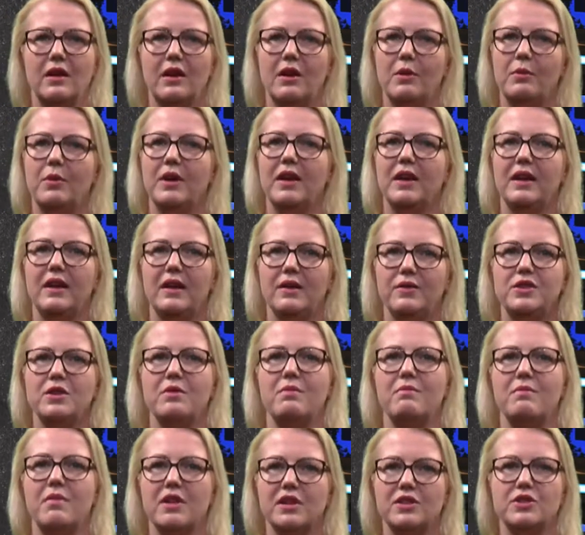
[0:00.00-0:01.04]
but it gives you
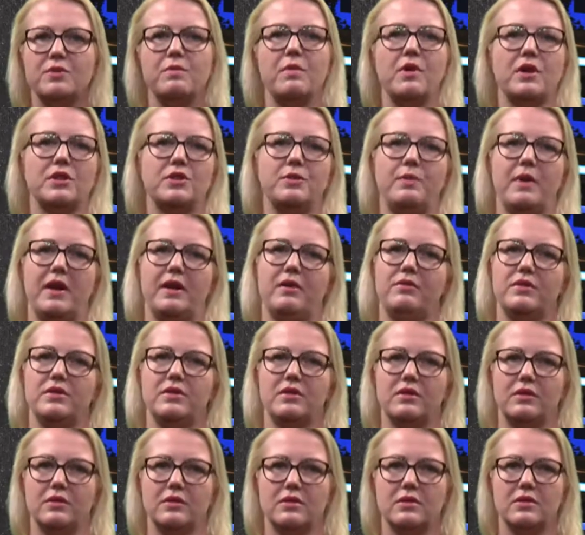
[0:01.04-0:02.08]
much, much better
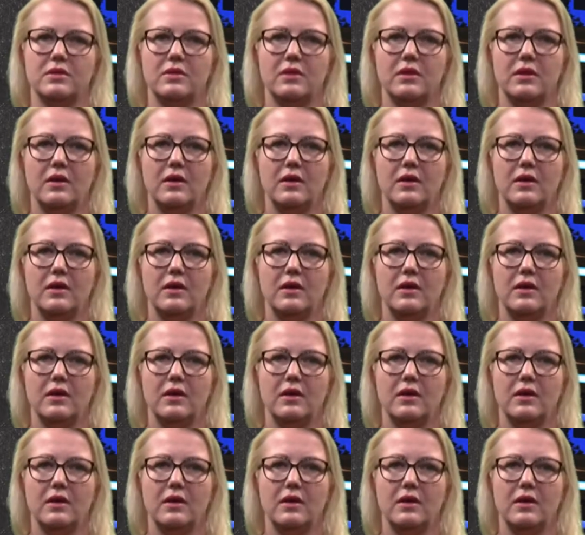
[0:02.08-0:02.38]
results.